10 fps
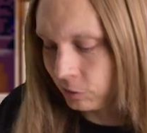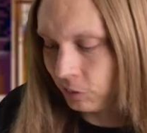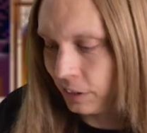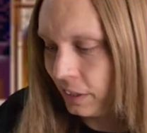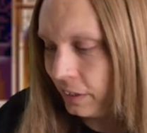
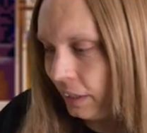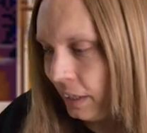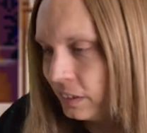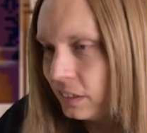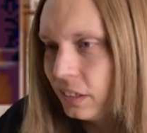credit at the
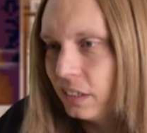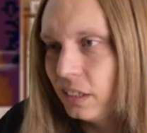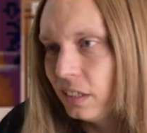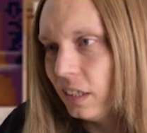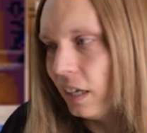end,
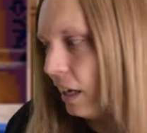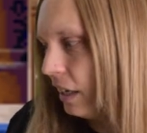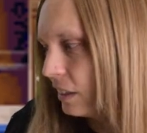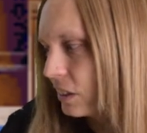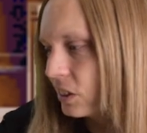
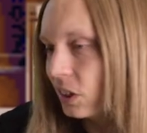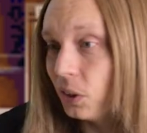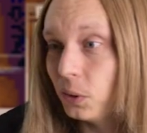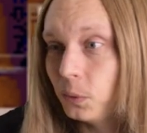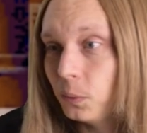
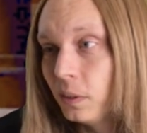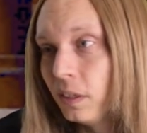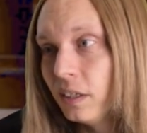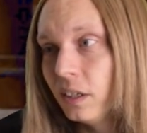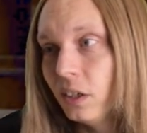so
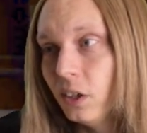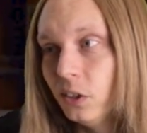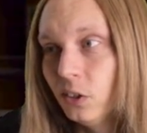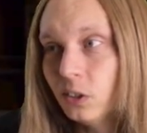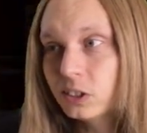
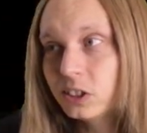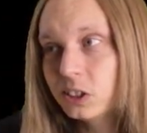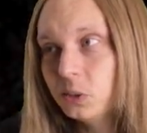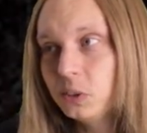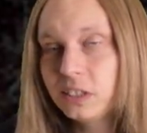not
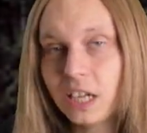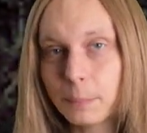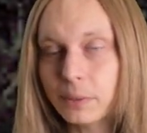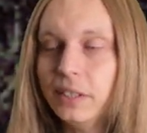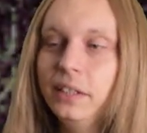too
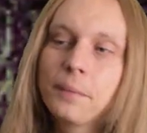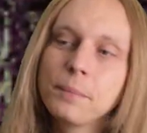shabby.